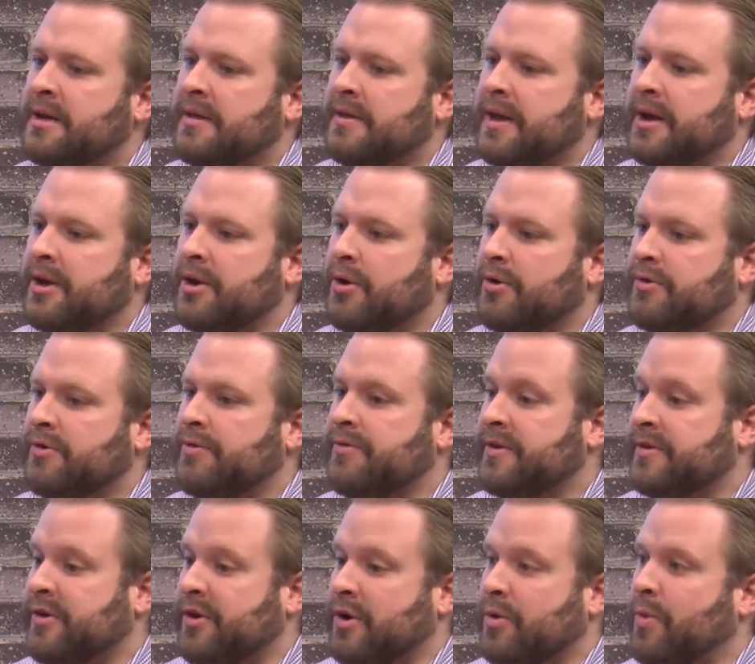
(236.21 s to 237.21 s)
They can also
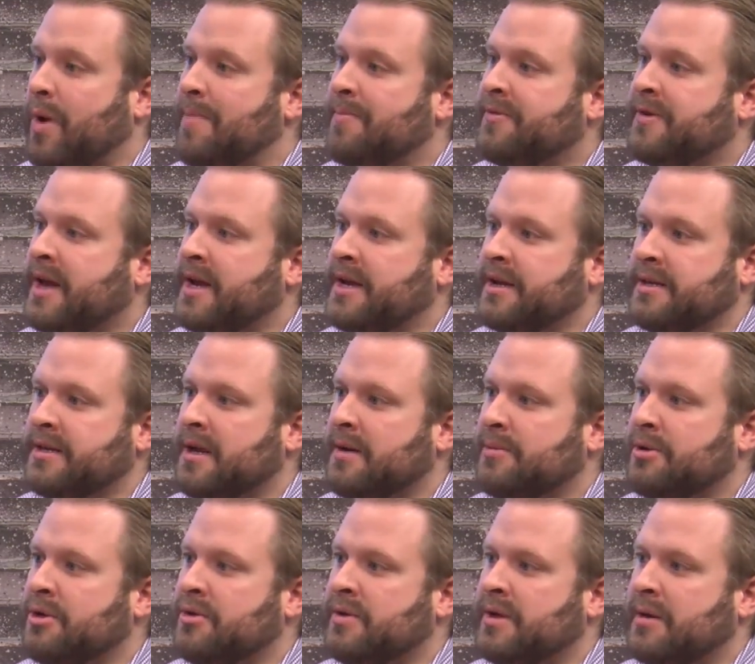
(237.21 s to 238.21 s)
visit our website at
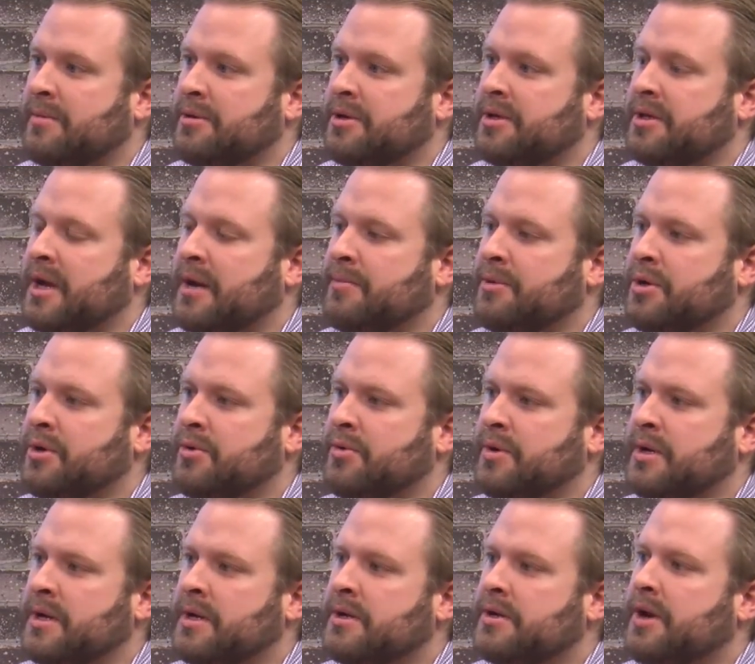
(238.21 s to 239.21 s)
w w w
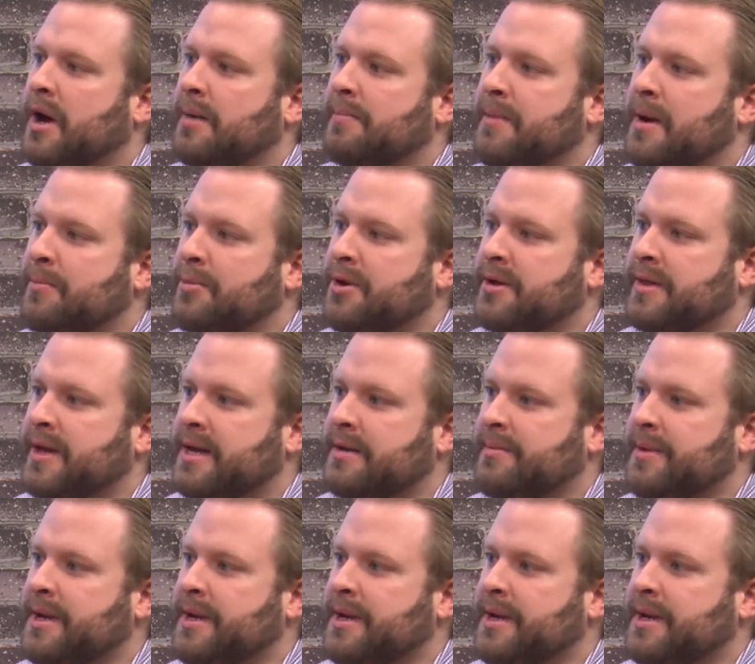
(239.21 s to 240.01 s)
dot memory lane